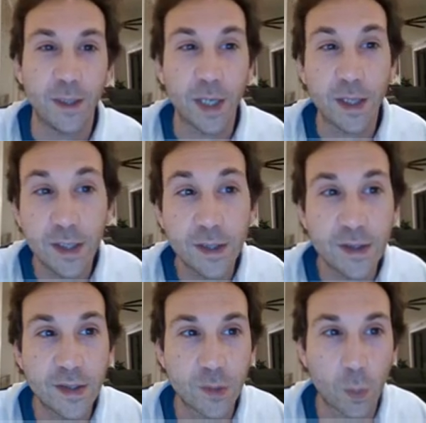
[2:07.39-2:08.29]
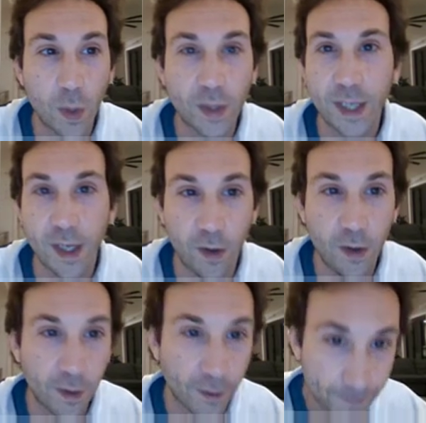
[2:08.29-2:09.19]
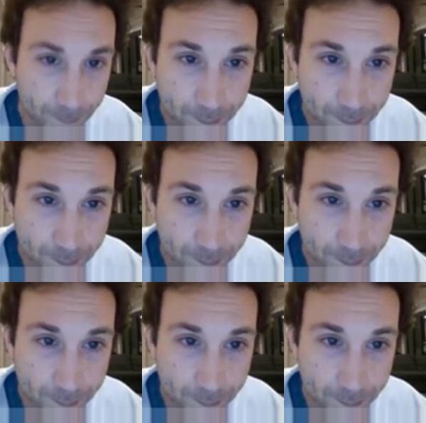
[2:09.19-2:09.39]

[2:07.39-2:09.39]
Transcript: But I think this is what they are